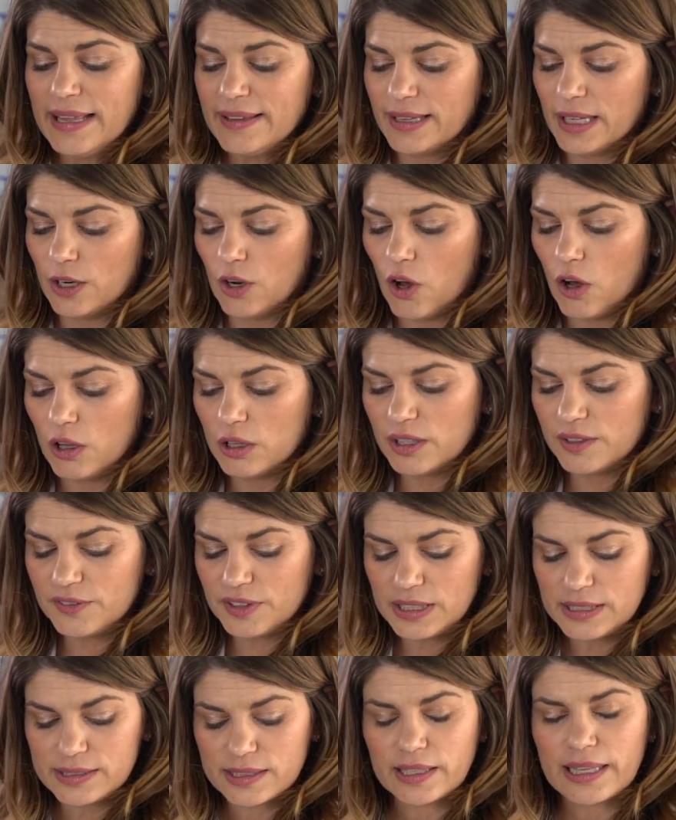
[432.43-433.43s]
that all of
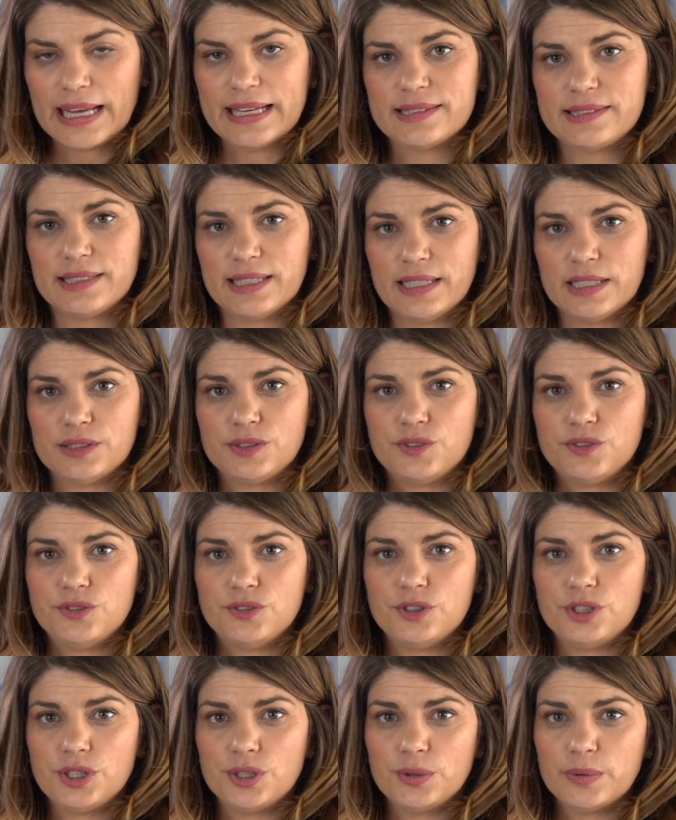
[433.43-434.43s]
these glasses
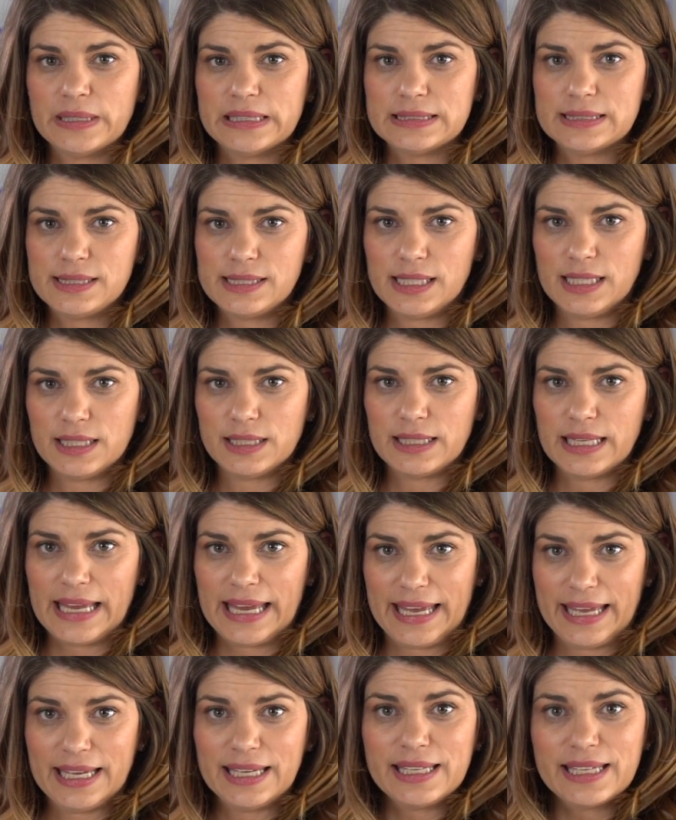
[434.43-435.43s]
do indeed
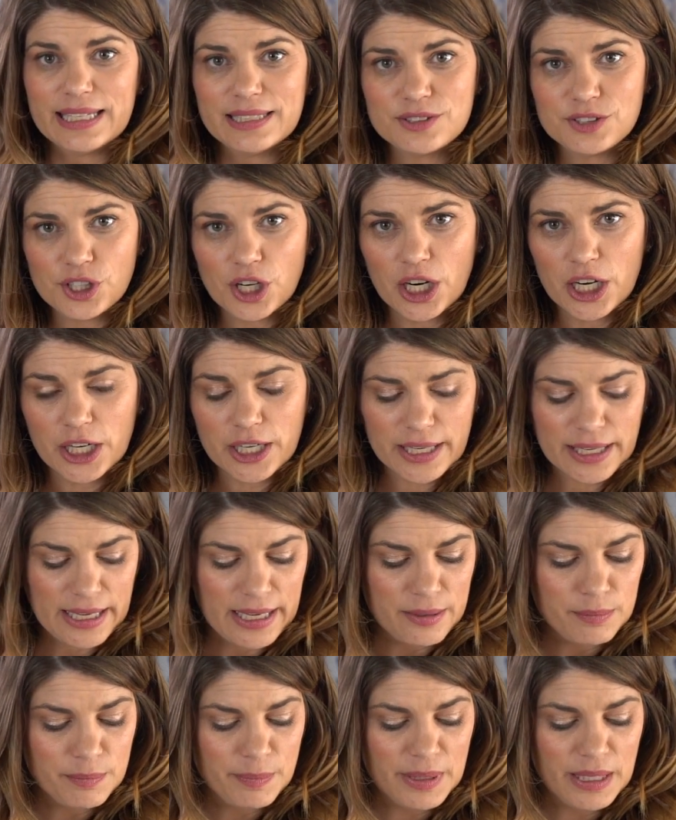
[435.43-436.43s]
A, get dark,
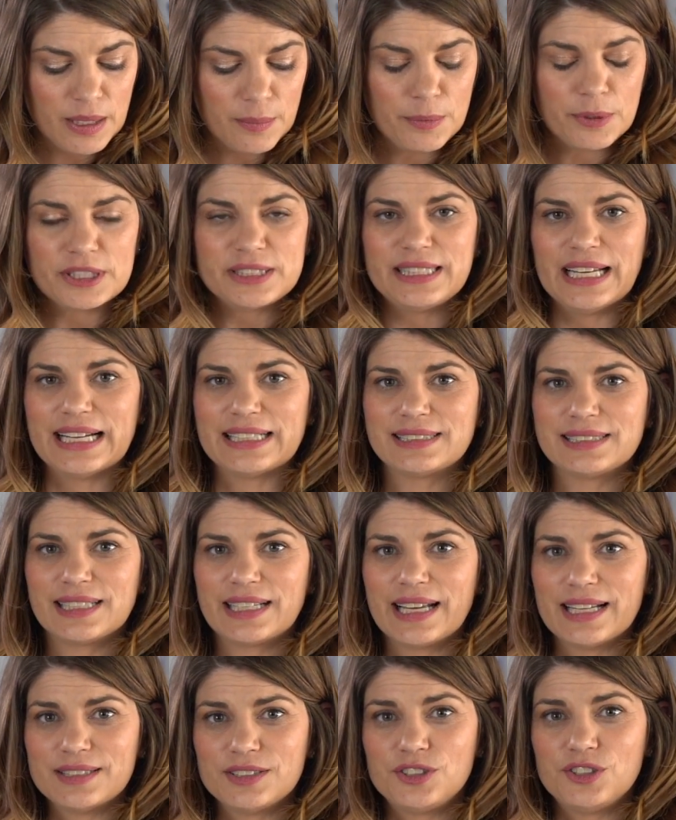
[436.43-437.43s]
and B, protect
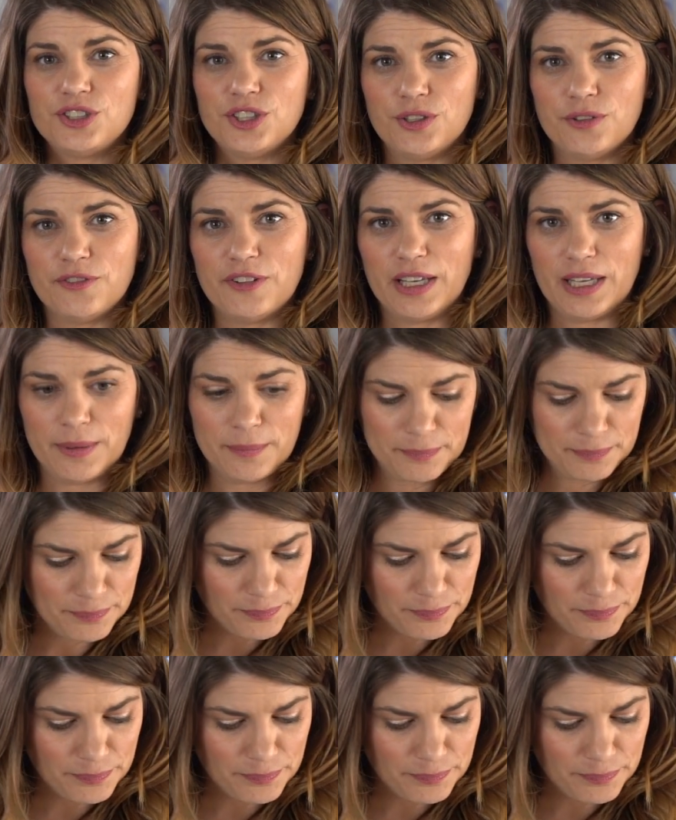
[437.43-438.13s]
against UV.